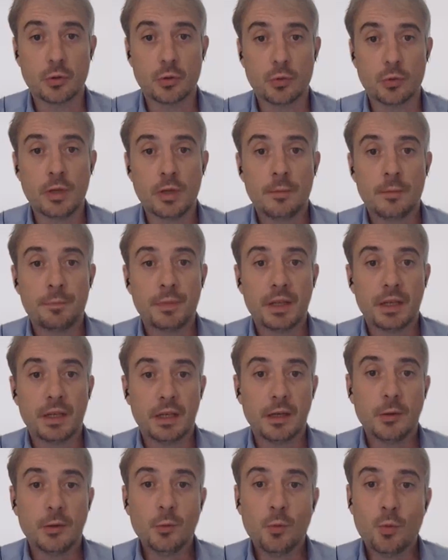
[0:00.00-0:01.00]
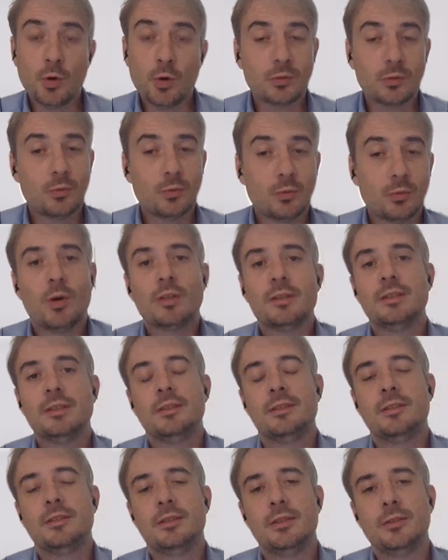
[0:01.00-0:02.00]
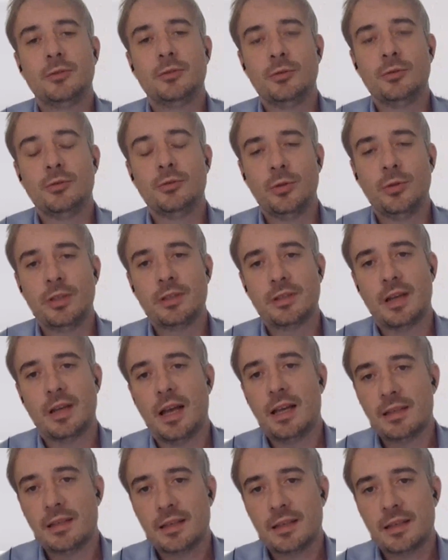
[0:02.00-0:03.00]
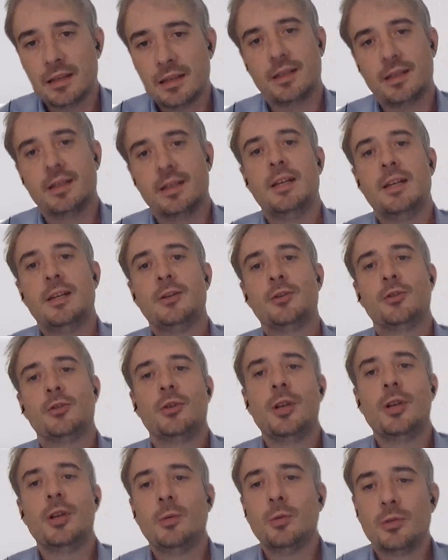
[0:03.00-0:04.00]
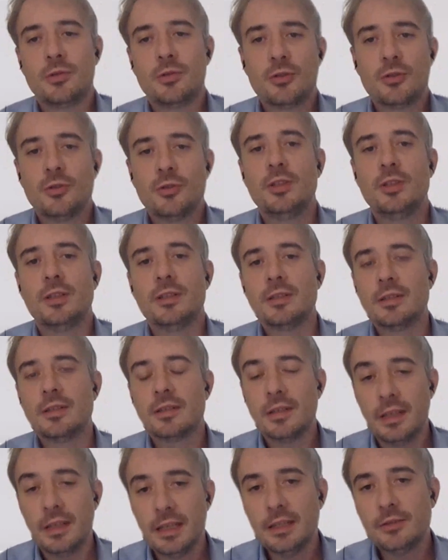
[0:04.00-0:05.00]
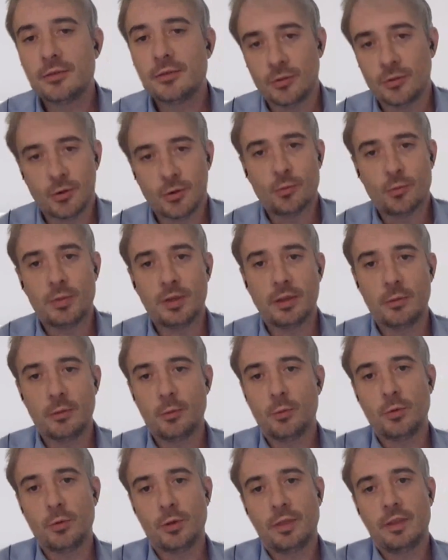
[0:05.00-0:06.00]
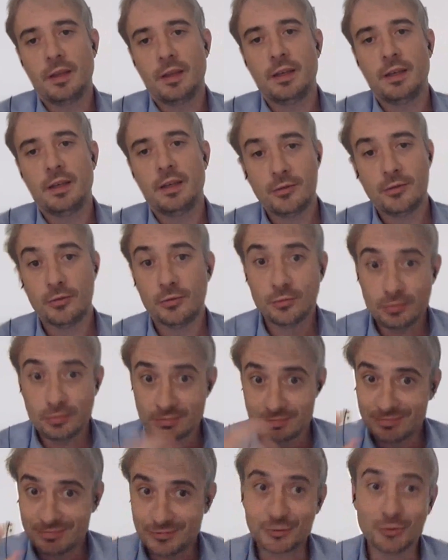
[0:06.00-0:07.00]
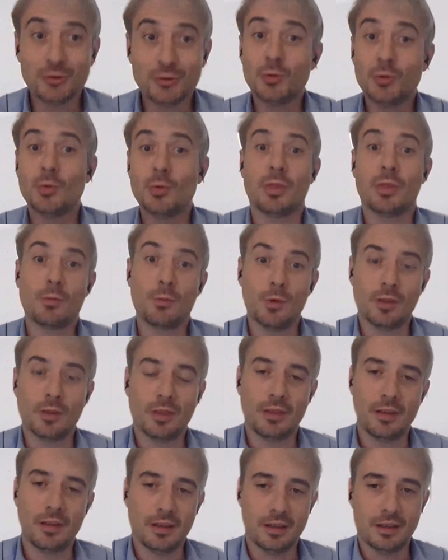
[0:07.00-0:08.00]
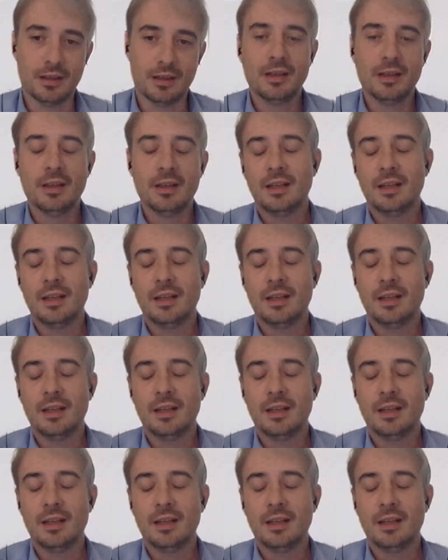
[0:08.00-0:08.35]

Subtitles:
So what we wanted to do is asking not only what students need to know, but what they need to do with what they